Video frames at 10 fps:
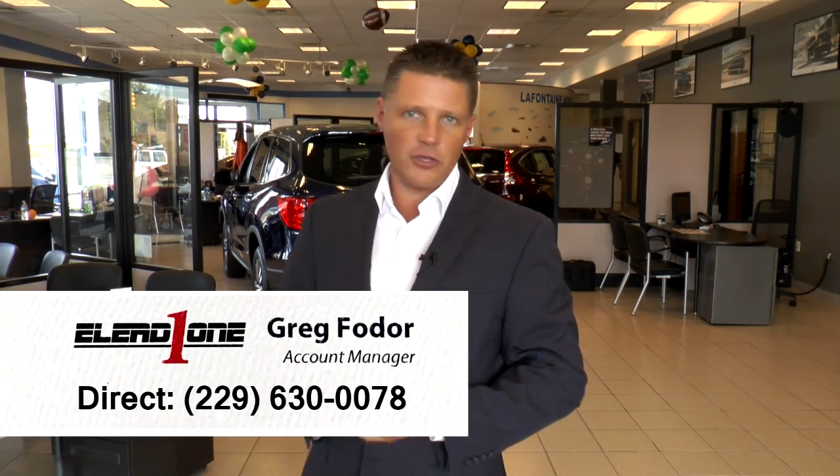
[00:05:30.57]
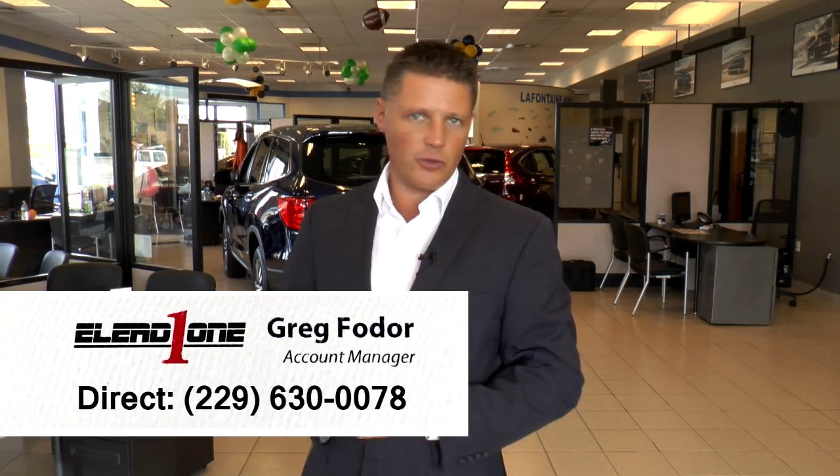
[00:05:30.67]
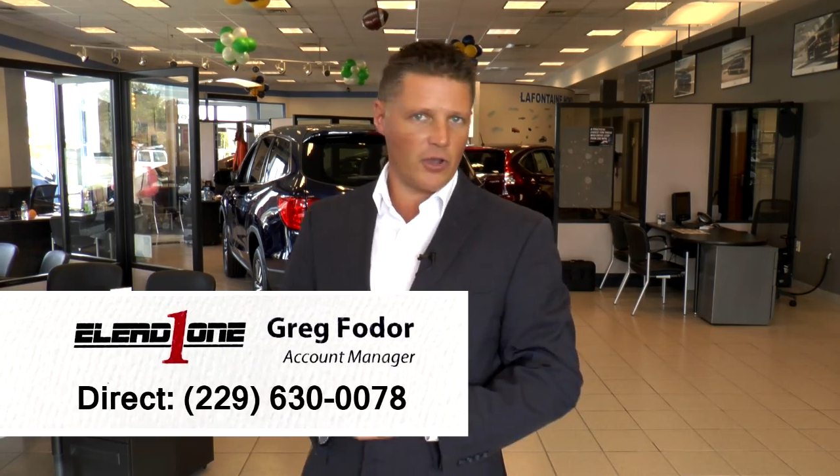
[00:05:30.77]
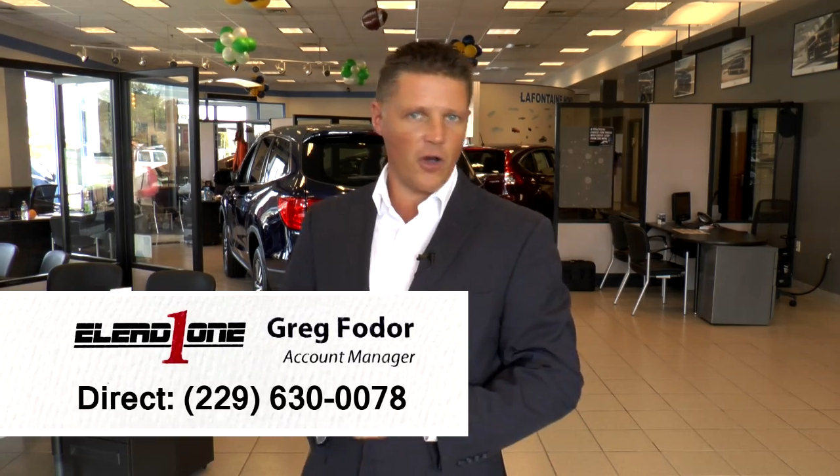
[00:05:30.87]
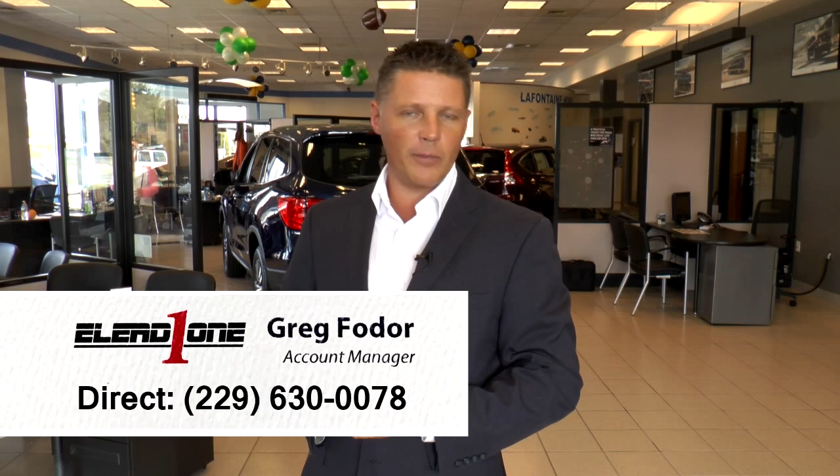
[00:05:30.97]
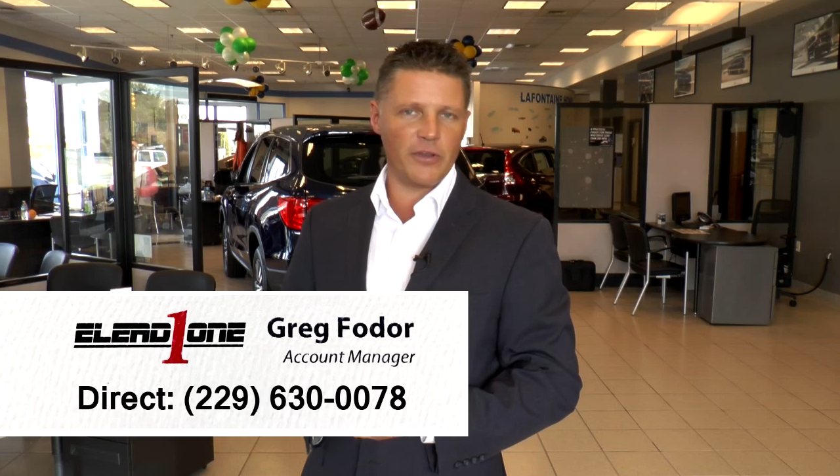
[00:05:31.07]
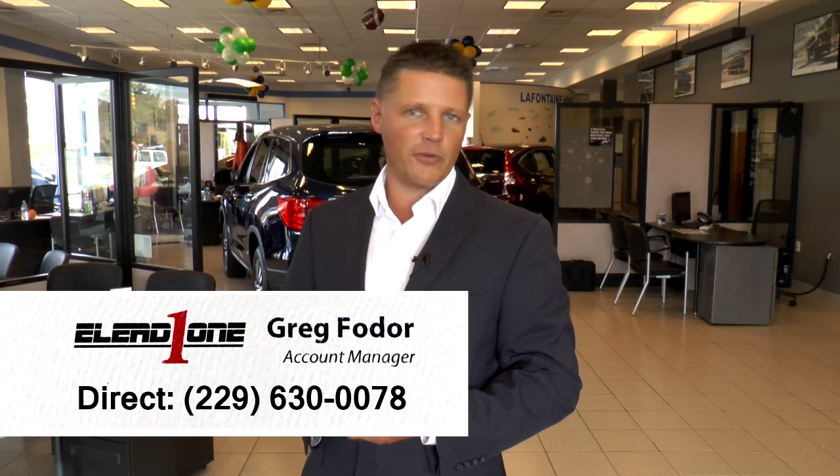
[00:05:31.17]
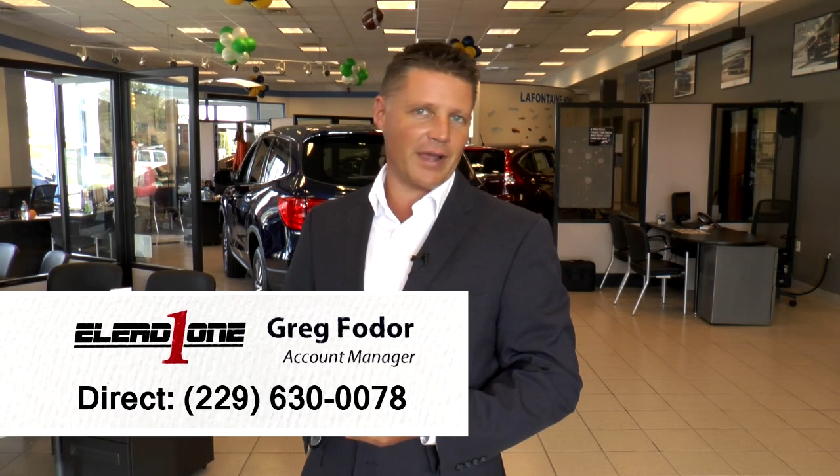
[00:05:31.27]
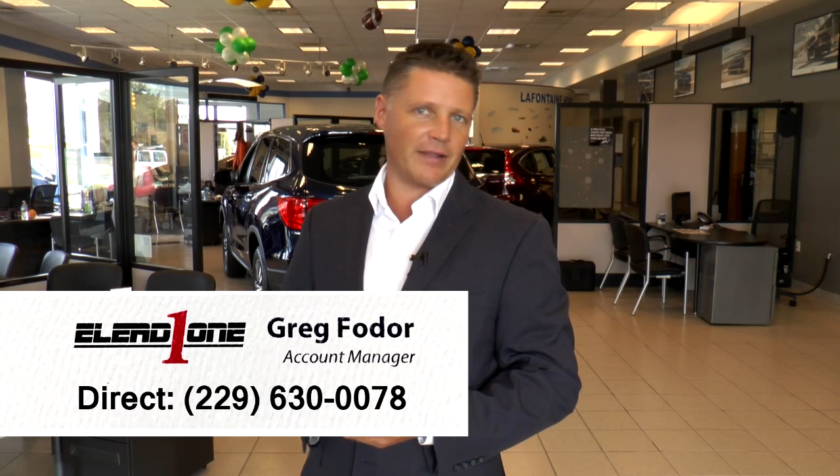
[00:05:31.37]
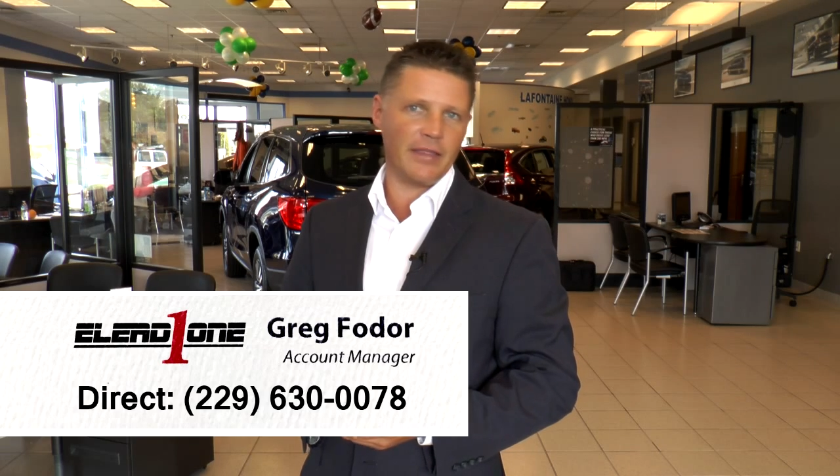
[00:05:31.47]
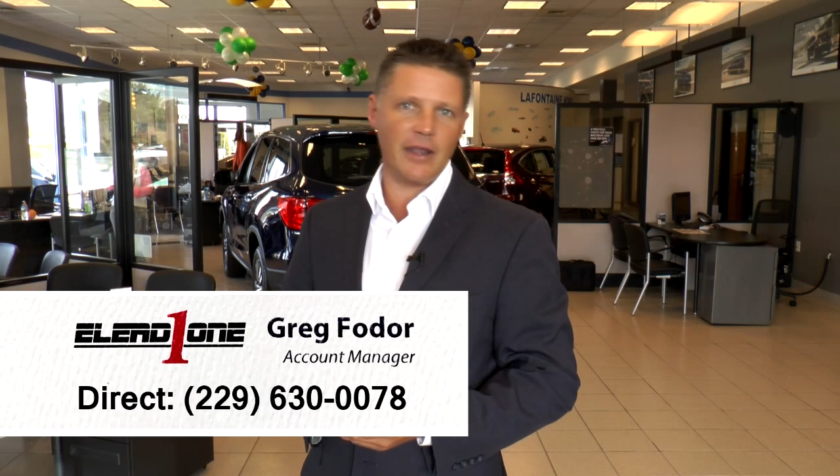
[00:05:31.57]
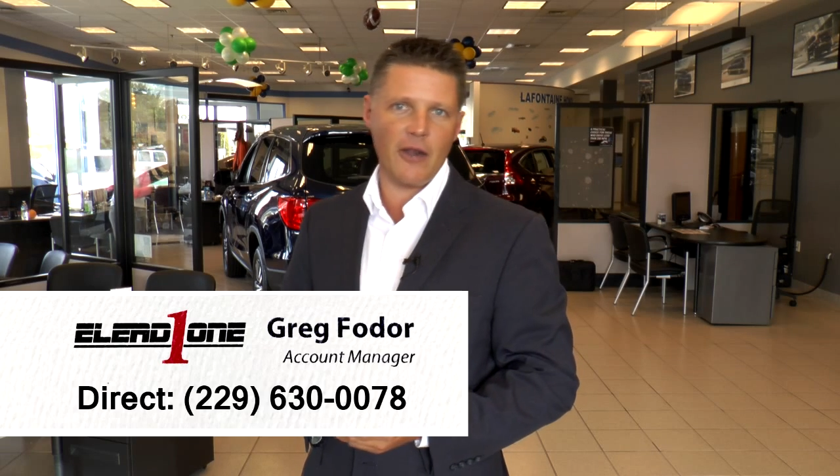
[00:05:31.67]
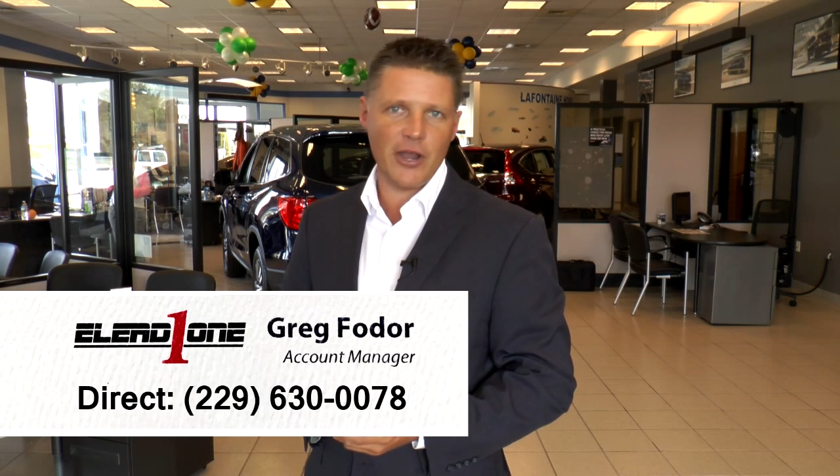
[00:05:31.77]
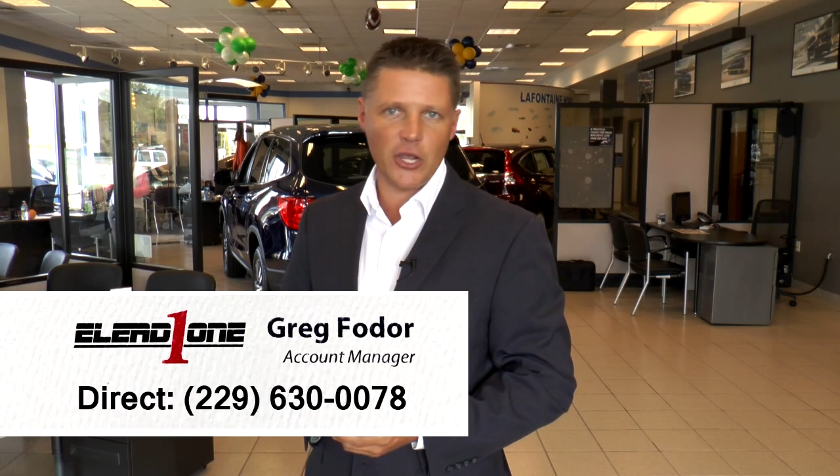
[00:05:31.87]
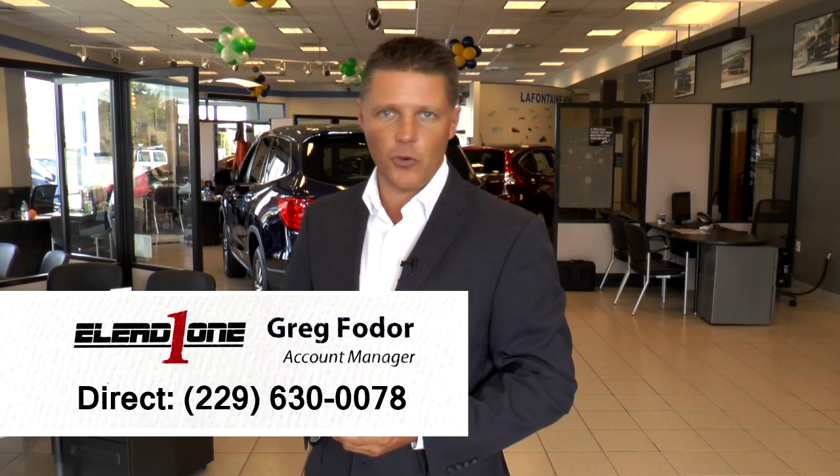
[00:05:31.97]
You can call me directly at
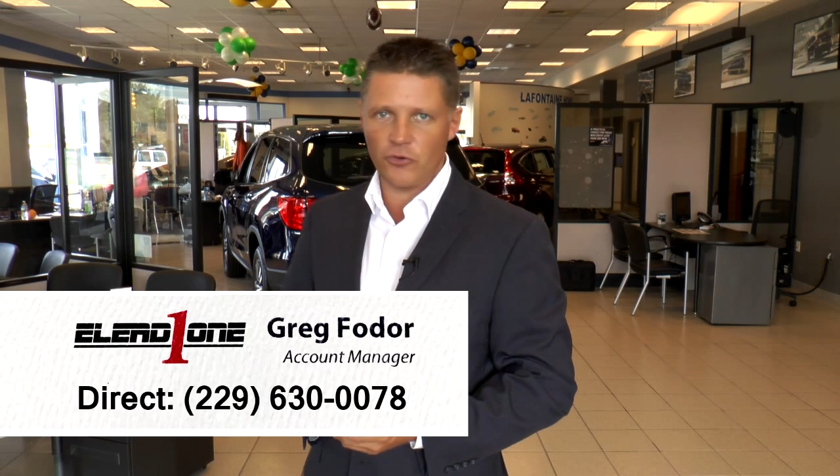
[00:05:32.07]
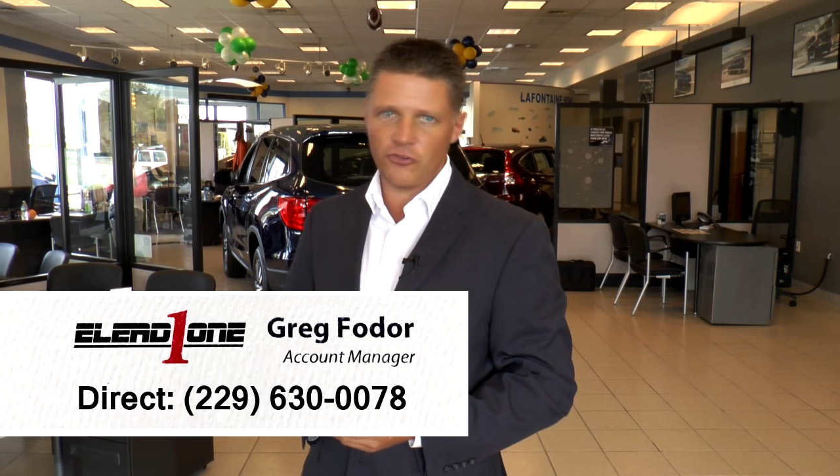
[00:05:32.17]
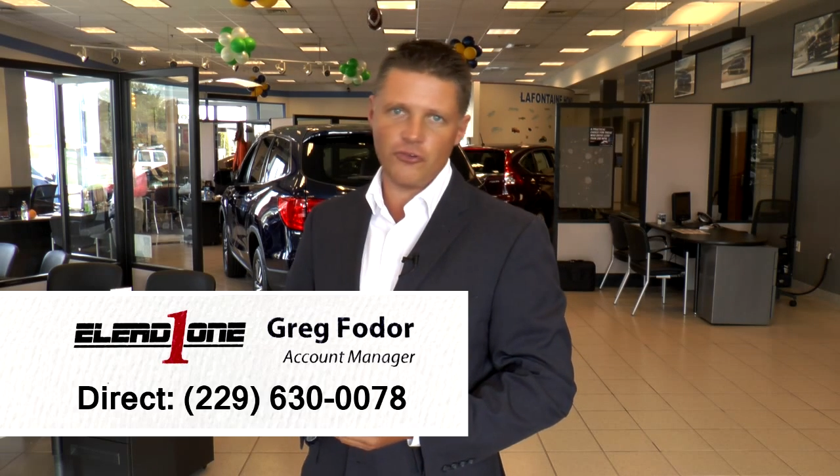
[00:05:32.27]
area code